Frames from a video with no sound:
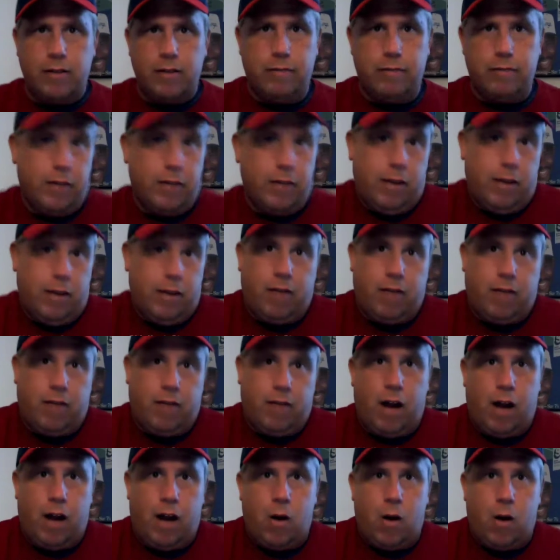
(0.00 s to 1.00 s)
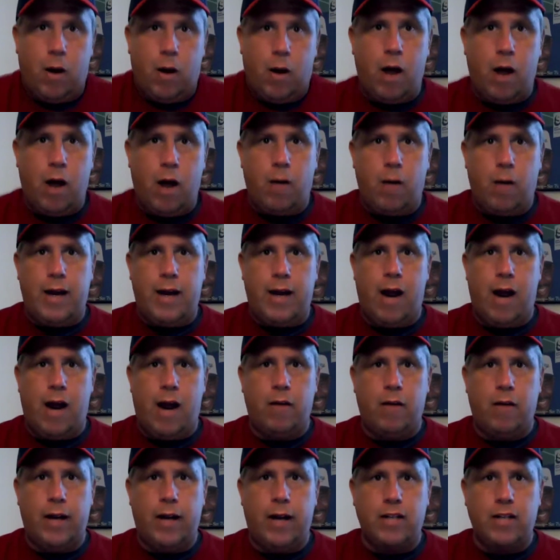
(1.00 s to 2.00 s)
they've got a lot going on right now.
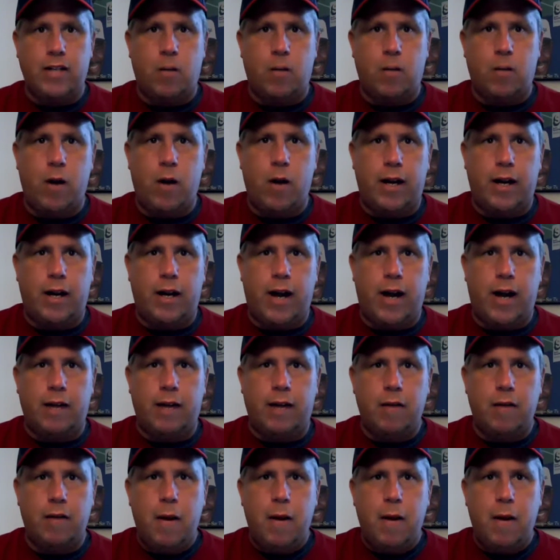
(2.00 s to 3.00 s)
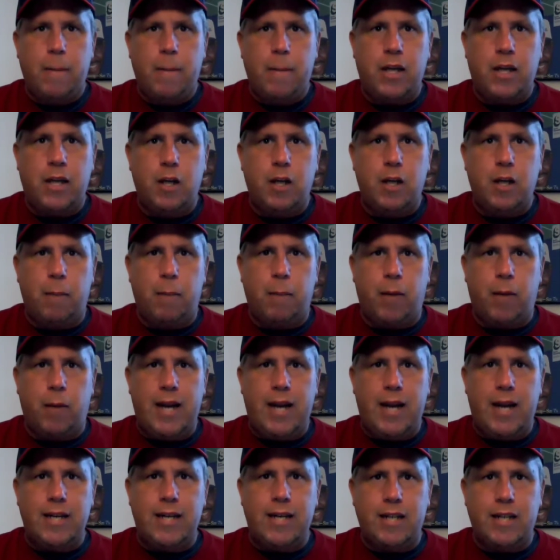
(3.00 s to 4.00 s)
And I guess I wanted to kind of pick your
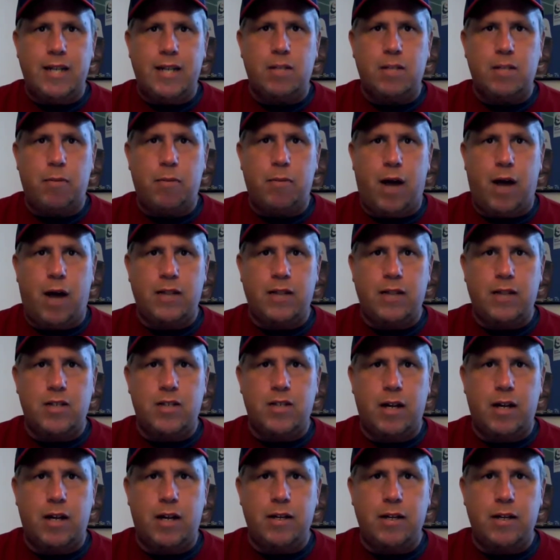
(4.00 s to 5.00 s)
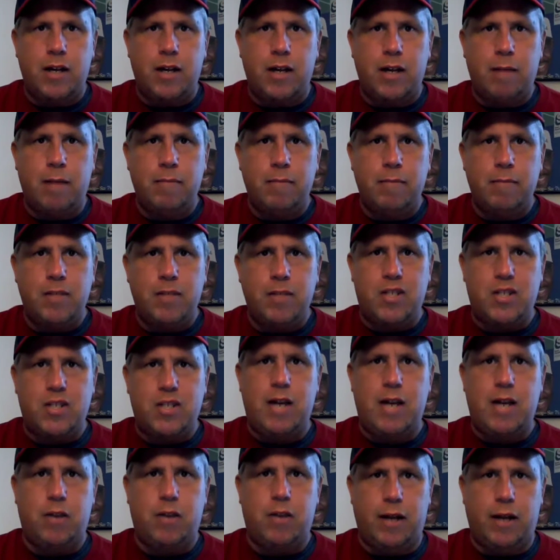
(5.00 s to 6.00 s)
brain and get some thoughts on the
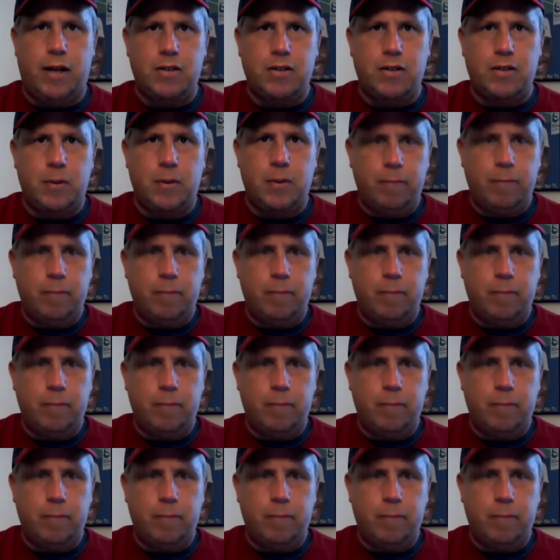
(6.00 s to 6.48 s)
state of things.